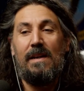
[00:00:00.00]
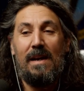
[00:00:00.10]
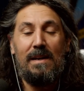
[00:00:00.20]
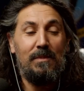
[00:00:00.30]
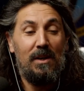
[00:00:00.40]
I
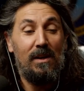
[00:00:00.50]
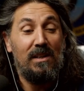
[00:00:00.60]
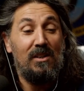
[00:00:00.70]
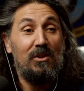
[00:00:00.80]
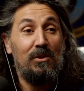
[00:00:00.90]
am
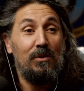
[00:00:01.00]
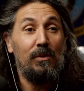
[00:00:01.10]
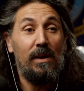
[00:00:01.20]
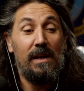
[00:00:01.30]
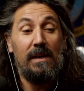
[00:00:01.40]
talking
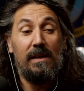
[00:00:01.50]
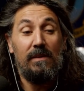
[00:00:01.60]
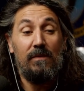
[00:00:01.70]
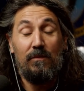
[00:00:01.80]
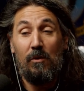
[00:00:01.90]
to a
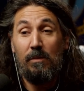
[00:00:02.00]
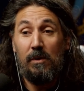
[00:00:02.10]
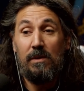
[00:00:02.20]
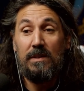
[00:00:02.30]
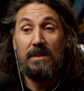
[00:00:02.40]

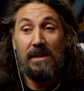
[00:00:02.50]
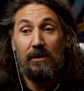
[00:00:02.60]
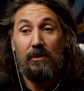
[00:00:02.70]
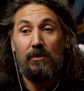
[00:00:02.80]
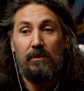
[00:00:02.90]
former
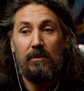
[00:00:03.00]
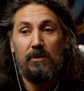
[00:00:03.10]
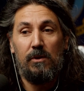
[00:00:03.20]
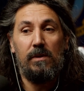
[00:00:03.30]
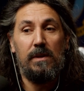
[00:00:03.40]
SEAL
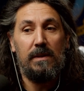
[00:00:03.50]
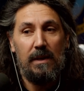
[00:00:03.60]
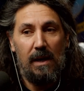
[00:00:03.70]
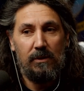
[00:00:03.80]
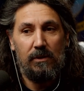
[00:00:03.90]
turned
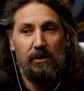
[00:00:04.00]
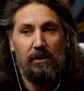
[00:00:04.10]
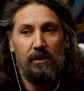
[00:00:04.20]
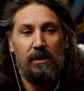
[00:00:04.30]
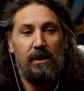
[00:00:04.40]
doctor